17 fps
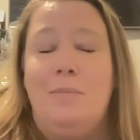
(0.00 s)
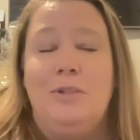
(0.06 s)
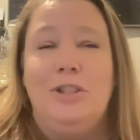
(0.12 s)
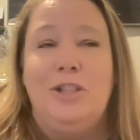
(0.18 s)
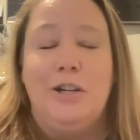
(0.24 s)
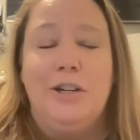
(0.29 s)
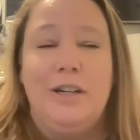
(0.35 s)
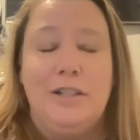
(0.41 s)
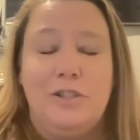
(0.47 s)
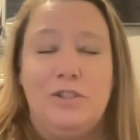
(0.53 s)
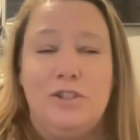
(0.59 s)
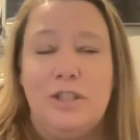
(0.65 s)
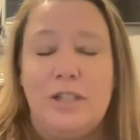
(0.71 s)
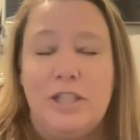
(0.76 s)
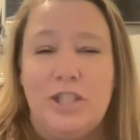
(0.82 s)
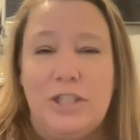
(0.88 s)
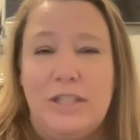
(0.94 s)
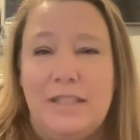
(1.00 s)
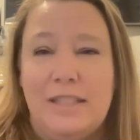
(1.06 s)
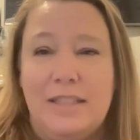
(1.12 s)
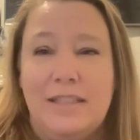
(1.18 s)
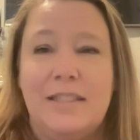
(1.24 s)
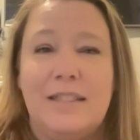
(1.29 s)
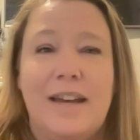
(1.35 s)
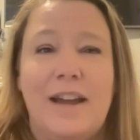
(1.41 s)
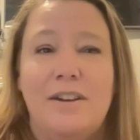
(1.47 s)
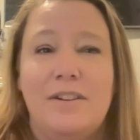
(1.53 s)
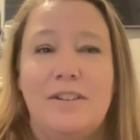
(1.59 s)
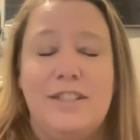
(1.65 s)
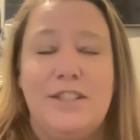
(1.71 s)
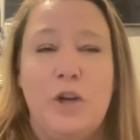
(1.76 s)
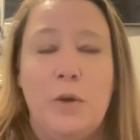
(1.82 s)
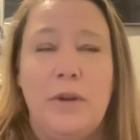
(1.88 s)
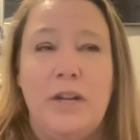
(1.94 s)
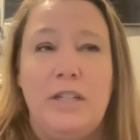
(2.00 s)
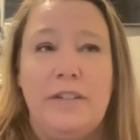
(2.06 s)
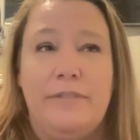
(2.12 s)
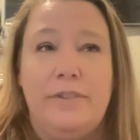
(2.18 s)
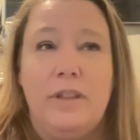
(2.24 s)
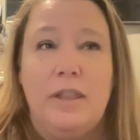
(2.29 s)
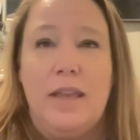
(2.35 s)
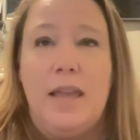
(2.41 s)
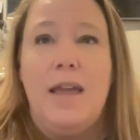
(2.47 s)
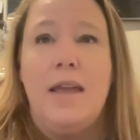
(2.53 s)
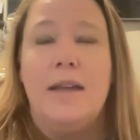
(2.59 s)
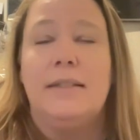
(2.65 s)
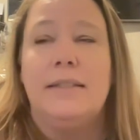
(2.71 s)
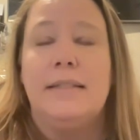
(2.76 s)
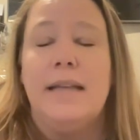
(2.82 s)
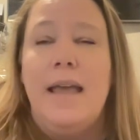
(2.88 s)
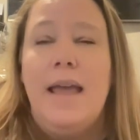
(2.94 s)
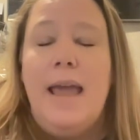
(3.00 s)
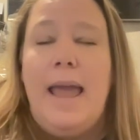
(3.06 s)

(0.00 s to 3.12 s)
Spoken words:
learning the traditions, the styles, so many different things.